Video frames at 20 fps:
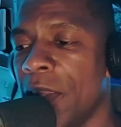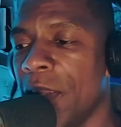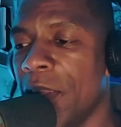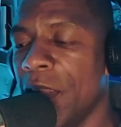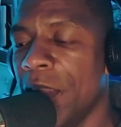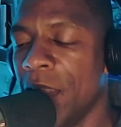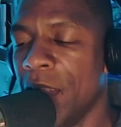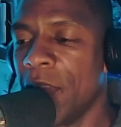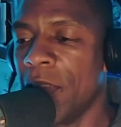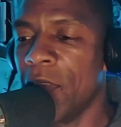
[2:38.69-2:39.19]

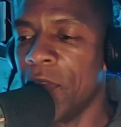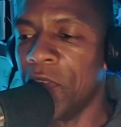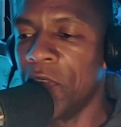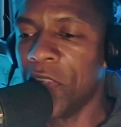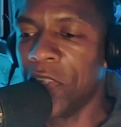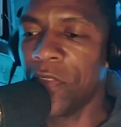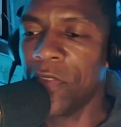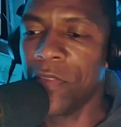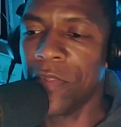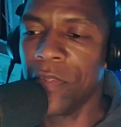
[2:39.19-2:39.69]
This is
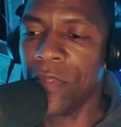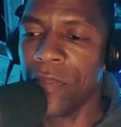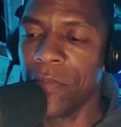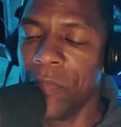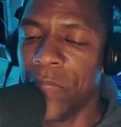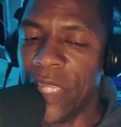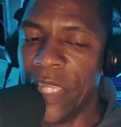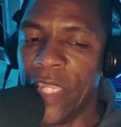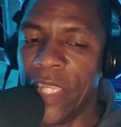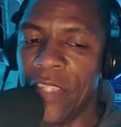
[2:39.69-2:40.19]
just
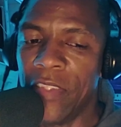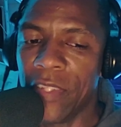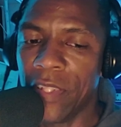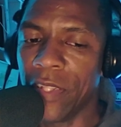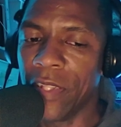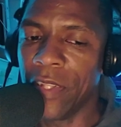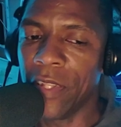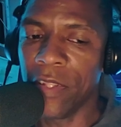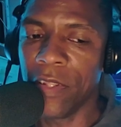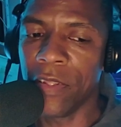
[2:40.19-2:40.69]
me
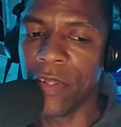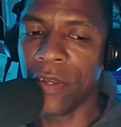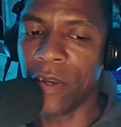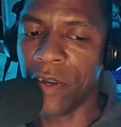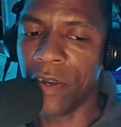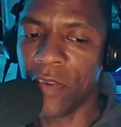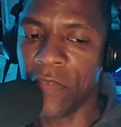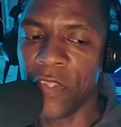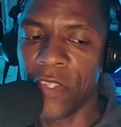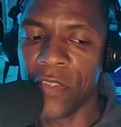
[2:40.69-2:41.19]
chilling in the
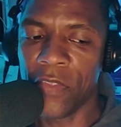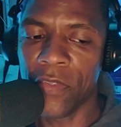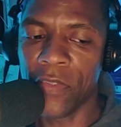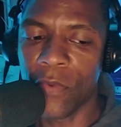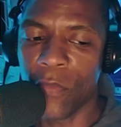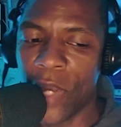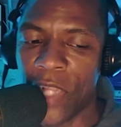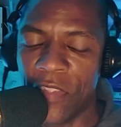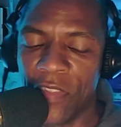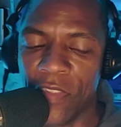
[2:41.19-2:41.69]
office,
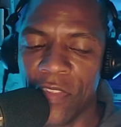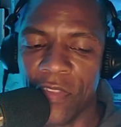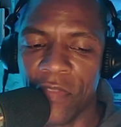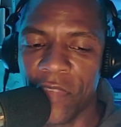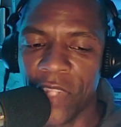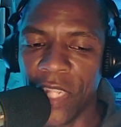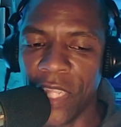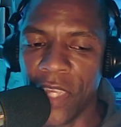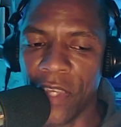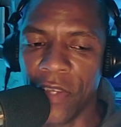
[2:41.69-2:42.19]
watching some
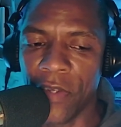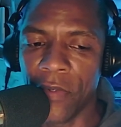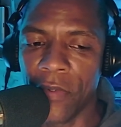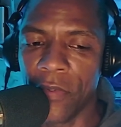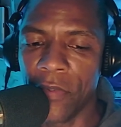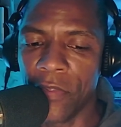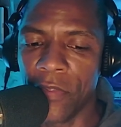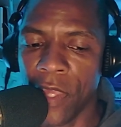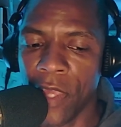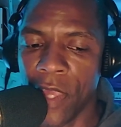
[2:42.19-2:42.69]

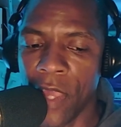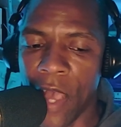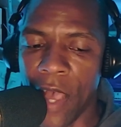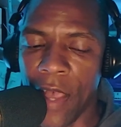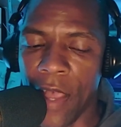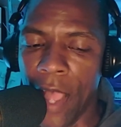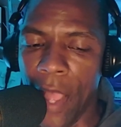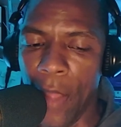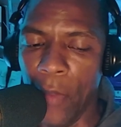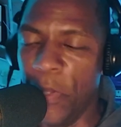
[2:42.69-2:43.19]
videos.
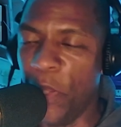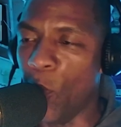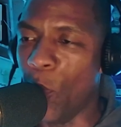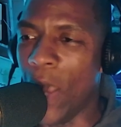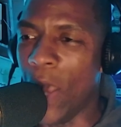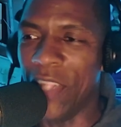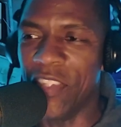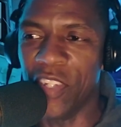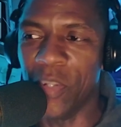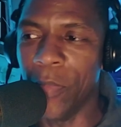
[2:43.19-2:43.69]
I'd be
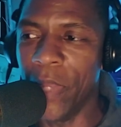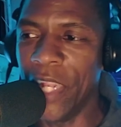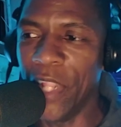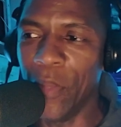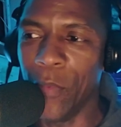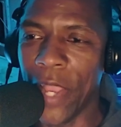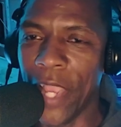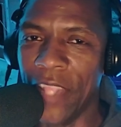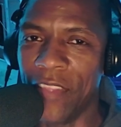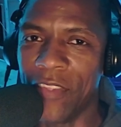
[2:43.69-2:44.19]
watching them
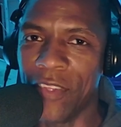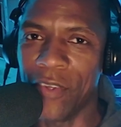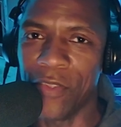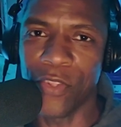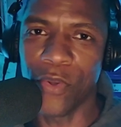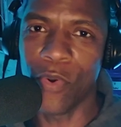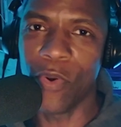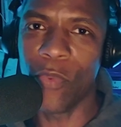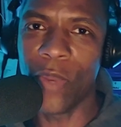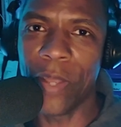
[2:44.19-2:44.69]
anyway. So
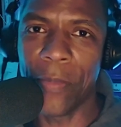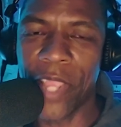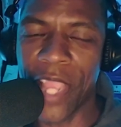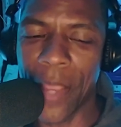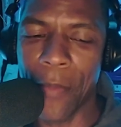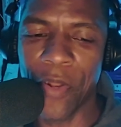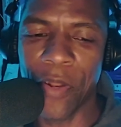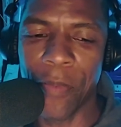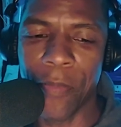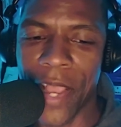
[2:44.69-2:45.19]
throw a
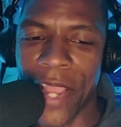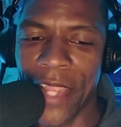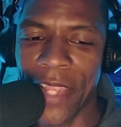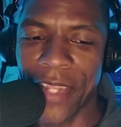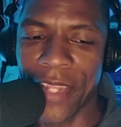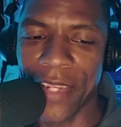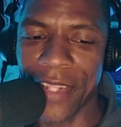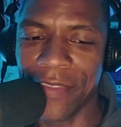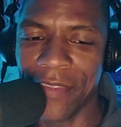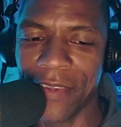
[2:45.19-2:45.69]
webcam and a mic
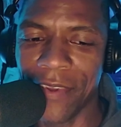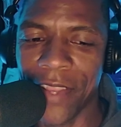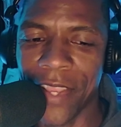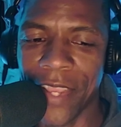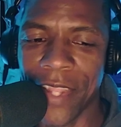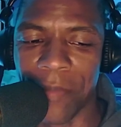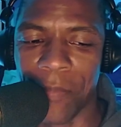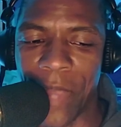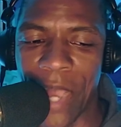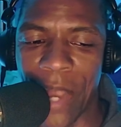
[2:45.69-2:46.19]
and let's go
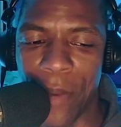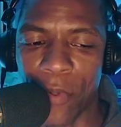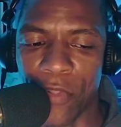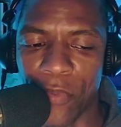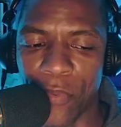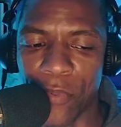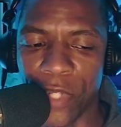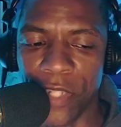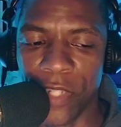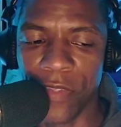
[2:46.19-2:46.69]
ahead and power
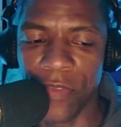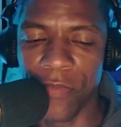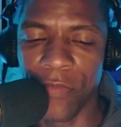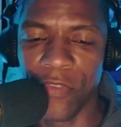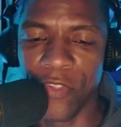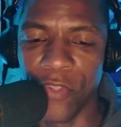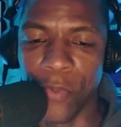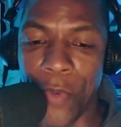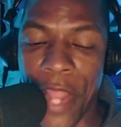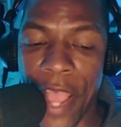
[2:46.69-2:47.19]
through it.
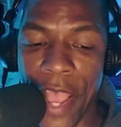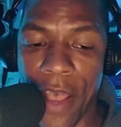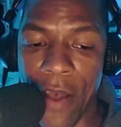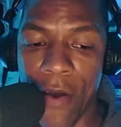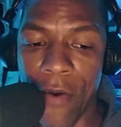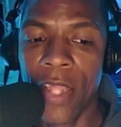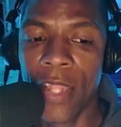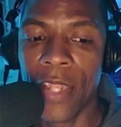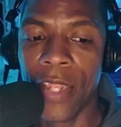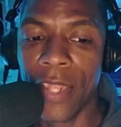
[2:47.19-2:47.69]
So
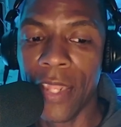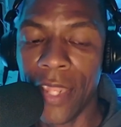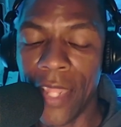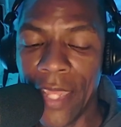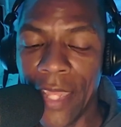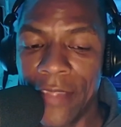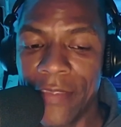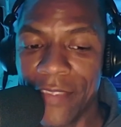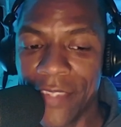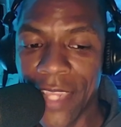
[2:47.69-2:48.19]
now
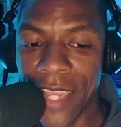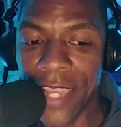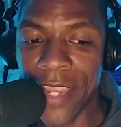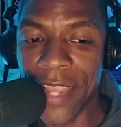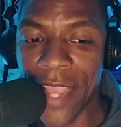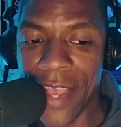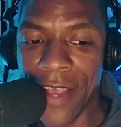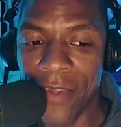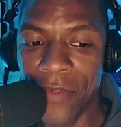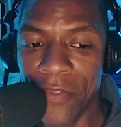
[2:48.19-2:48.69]
let's check
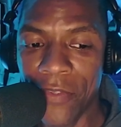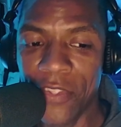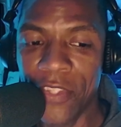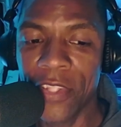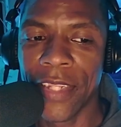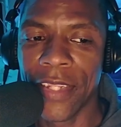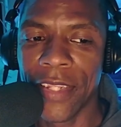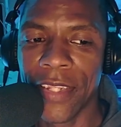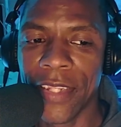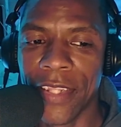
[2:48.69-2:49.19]
out
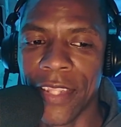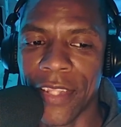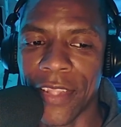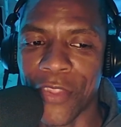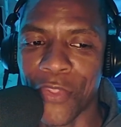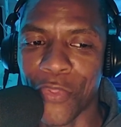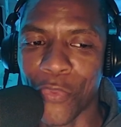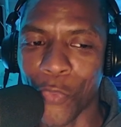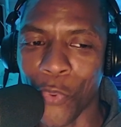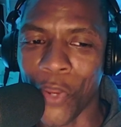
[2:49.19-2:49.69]
the
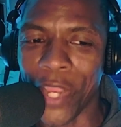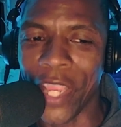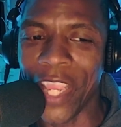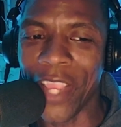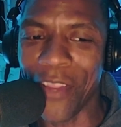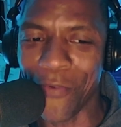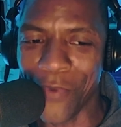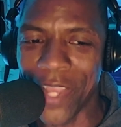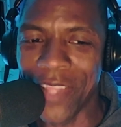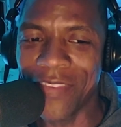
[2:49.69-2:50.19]
three
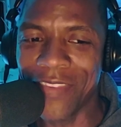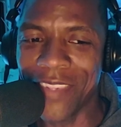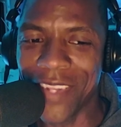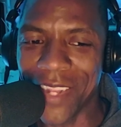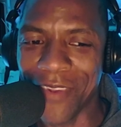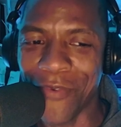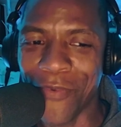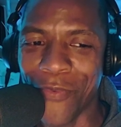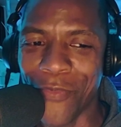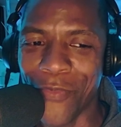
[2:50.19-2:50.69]
arrested
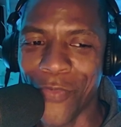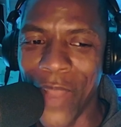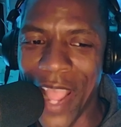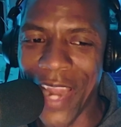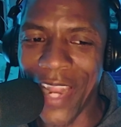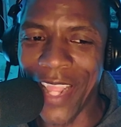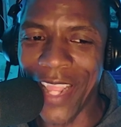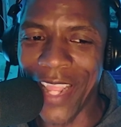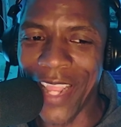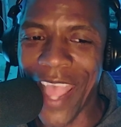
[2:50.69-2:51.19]
at a
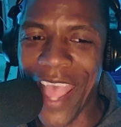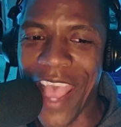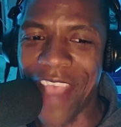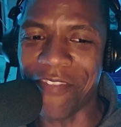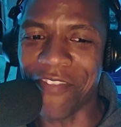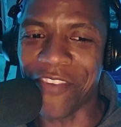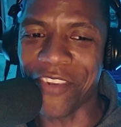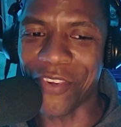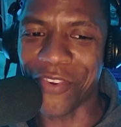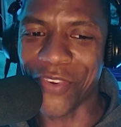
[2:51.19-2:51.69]
wedding
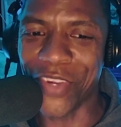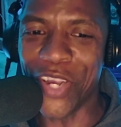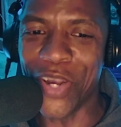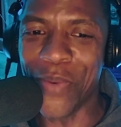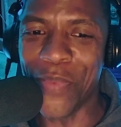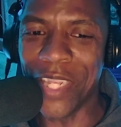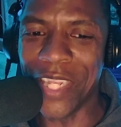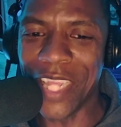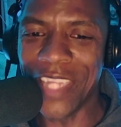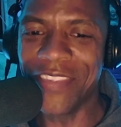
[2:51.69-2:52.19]
after
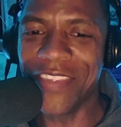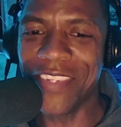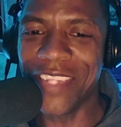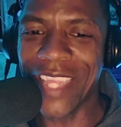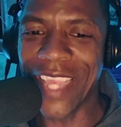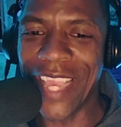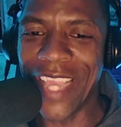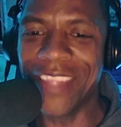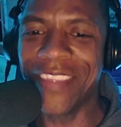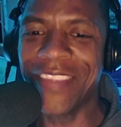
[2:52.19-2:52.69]
groom
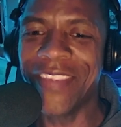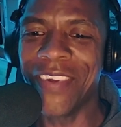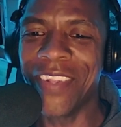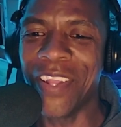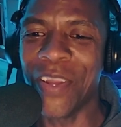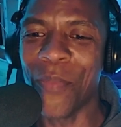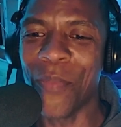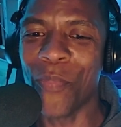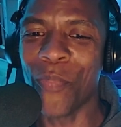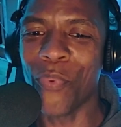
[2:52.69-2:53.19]
allegedly hits
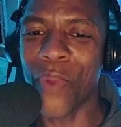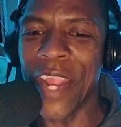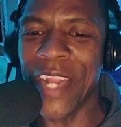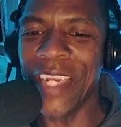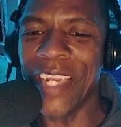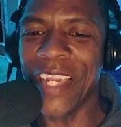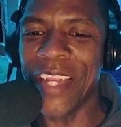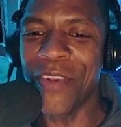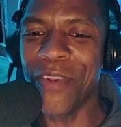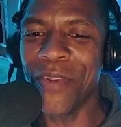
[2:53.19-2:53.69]
on a
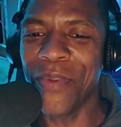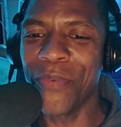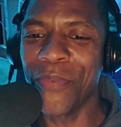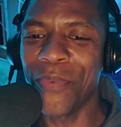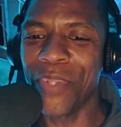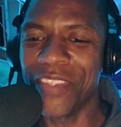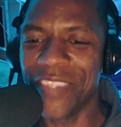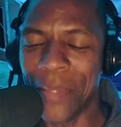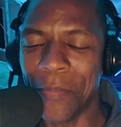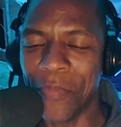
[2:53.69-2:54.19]
pregnant
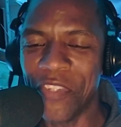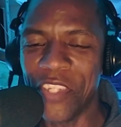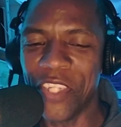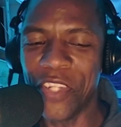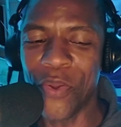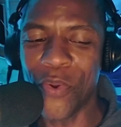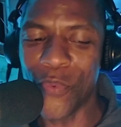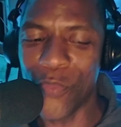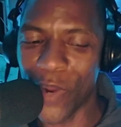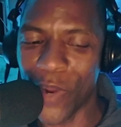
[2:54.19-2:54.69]

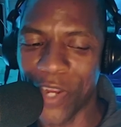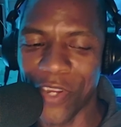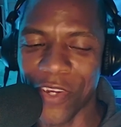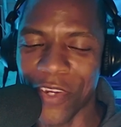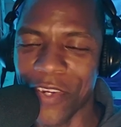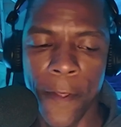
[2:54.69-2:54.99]
reception worker.